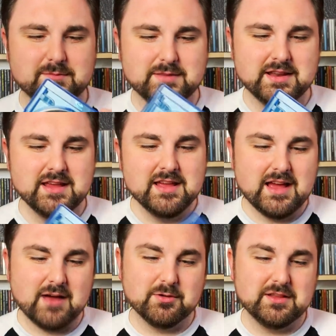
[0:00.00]
But
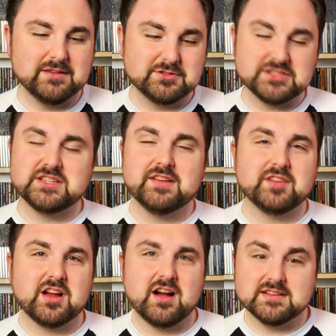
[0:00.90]
I really just love
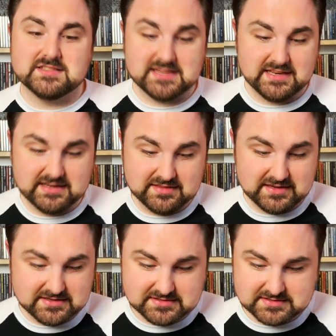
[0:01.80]
the content in
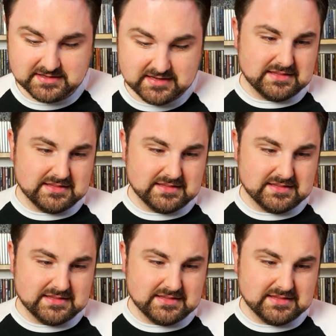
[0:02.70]
these.